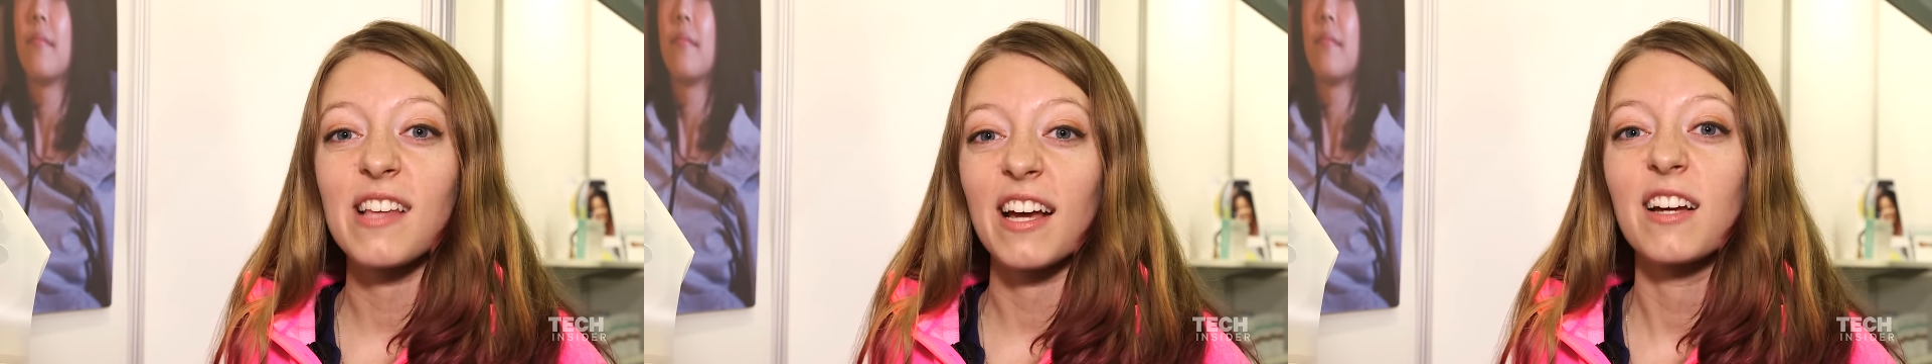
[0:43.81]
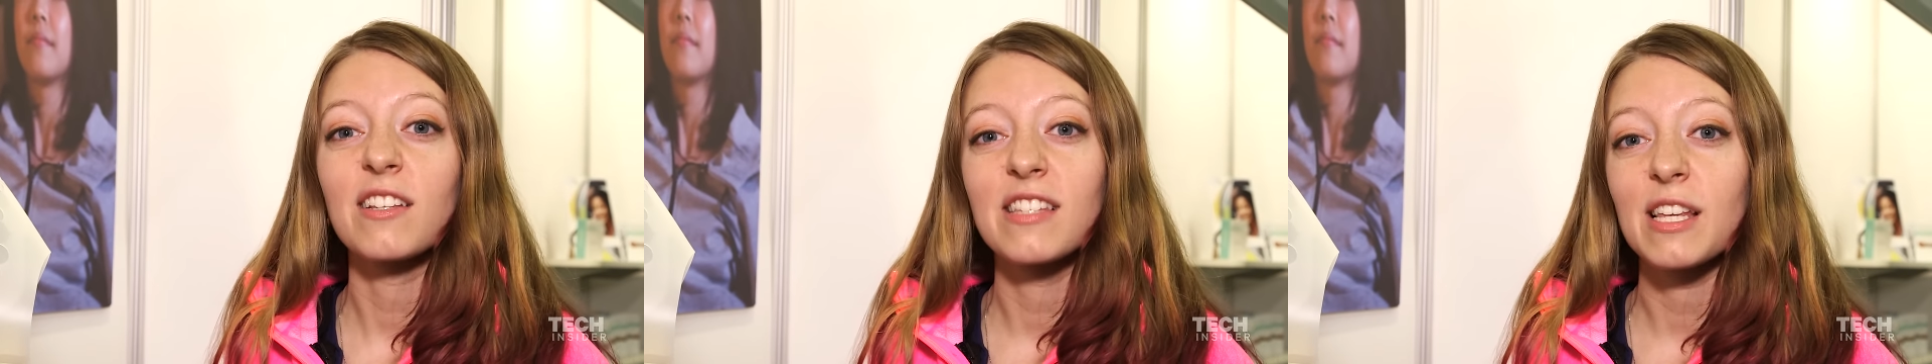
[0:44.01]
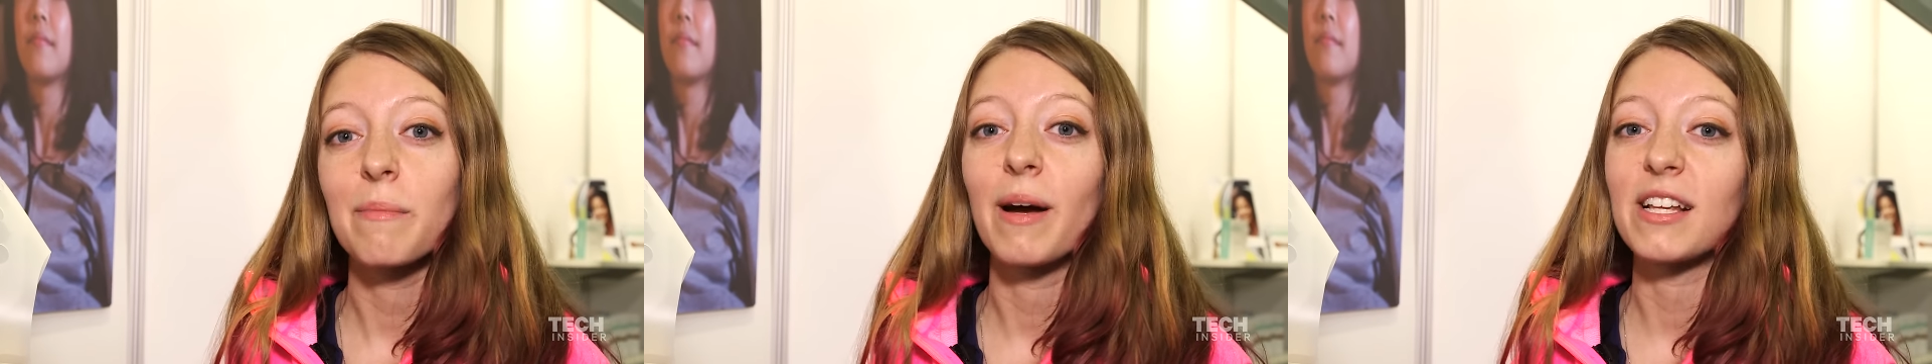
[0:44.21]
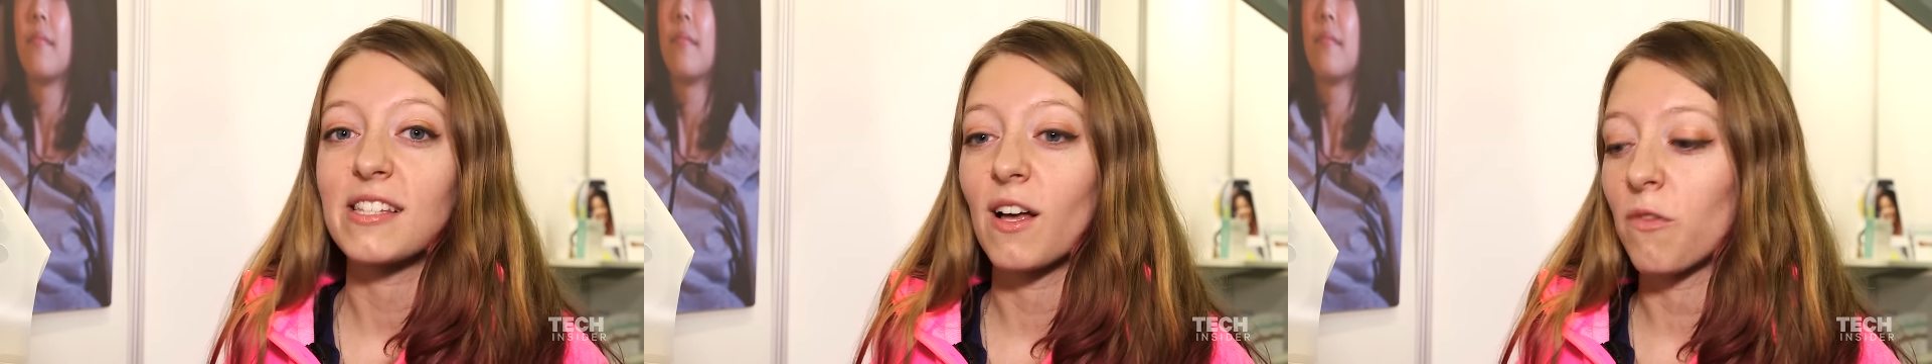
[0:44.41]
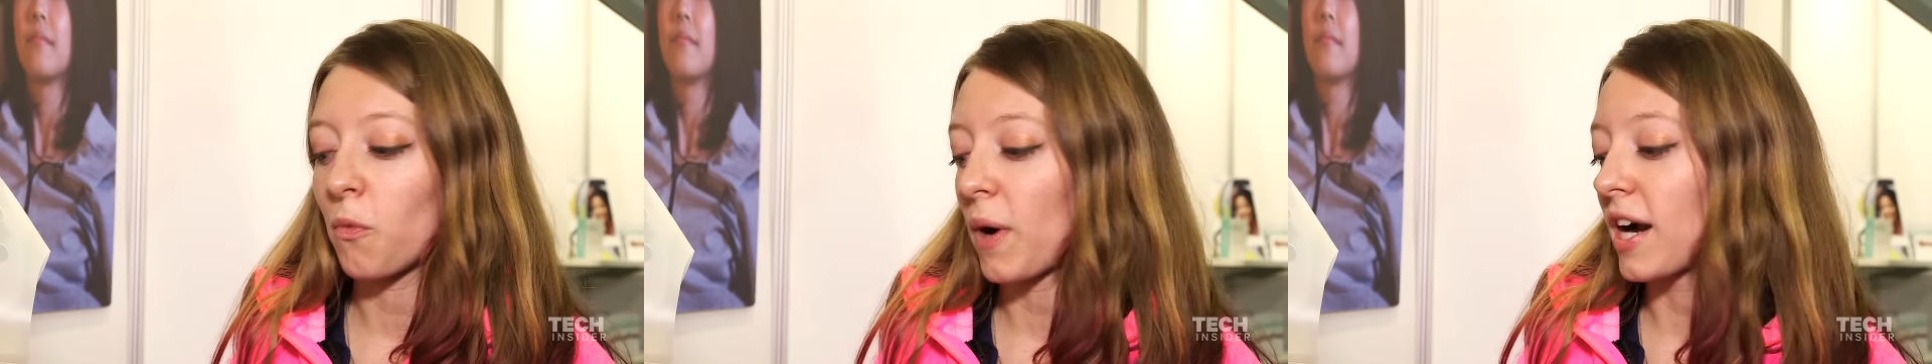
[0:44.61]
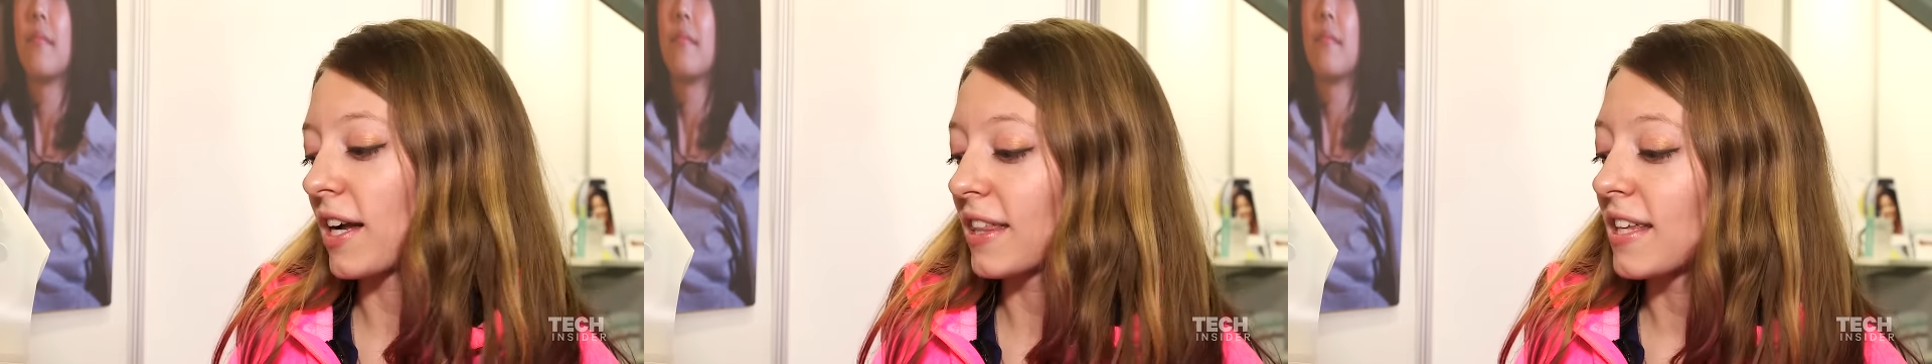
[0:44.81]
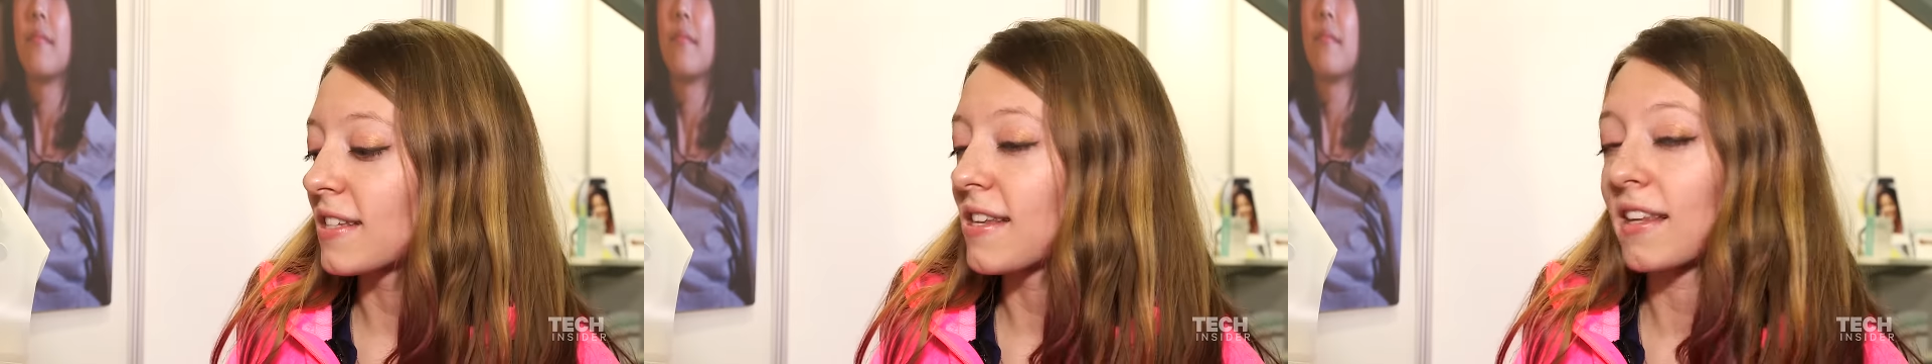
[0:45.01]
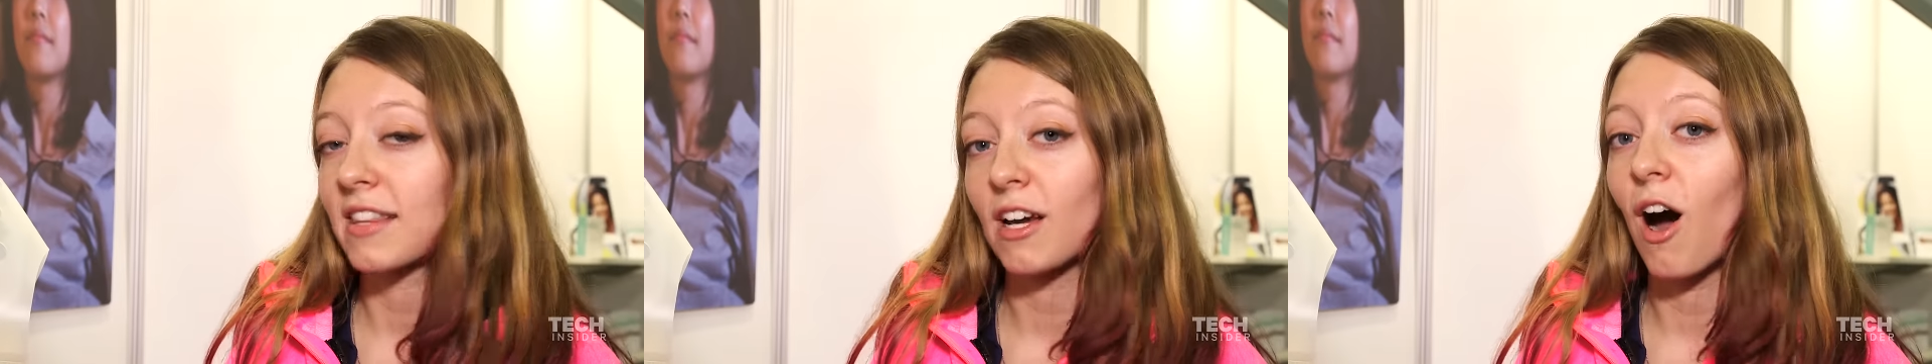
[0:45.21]
I could see myself wearing this
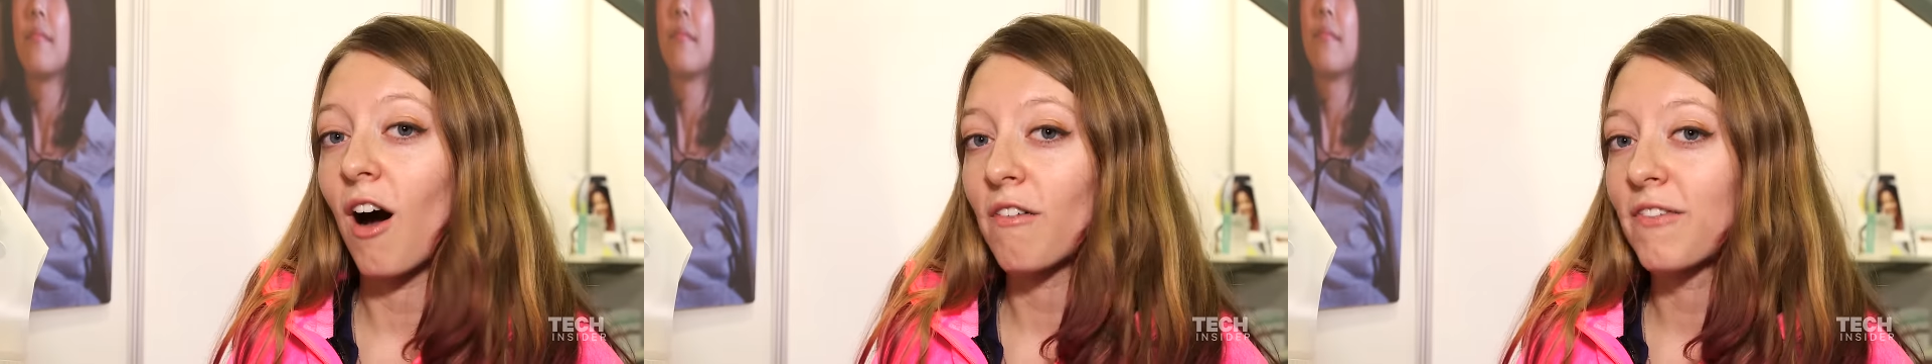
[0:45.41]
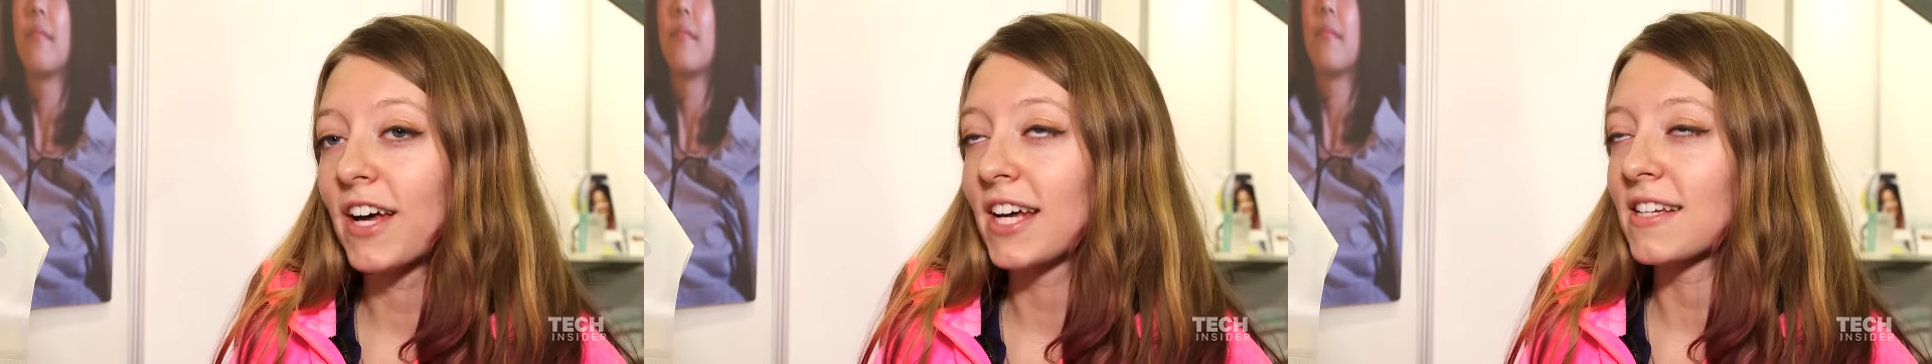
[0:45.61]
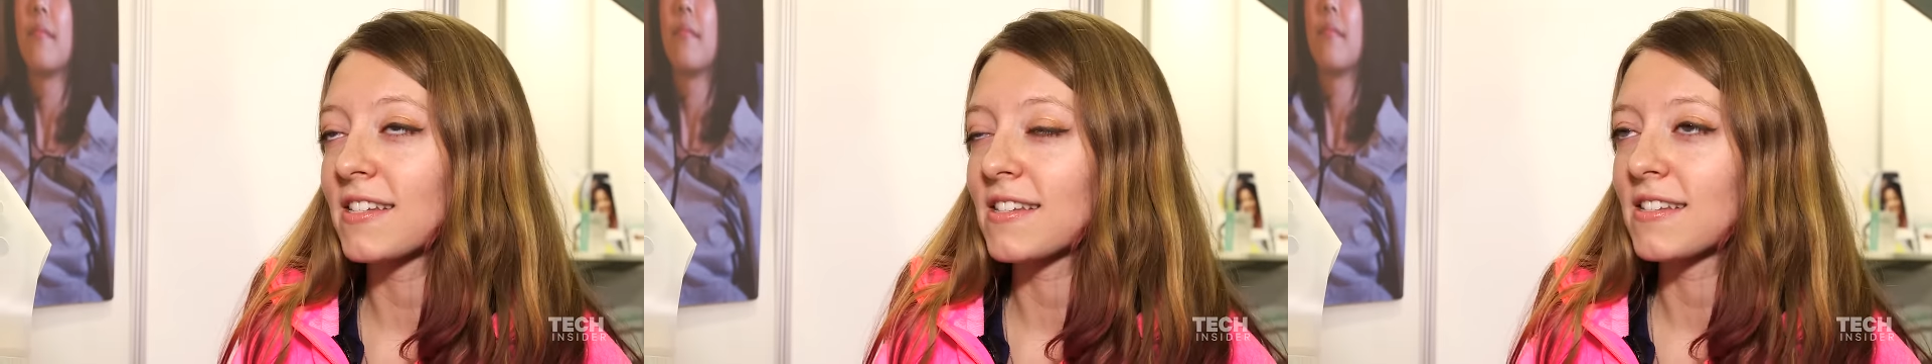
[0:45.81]
at the office.